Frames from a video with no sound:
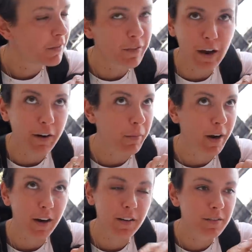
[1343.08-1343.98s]
Very
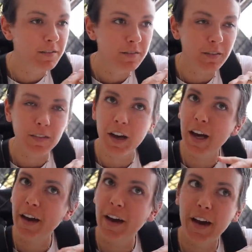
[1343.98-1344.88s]
weird.
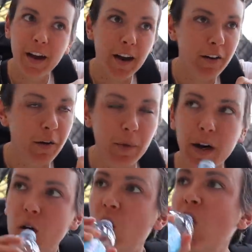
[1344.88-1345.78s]
Very weird.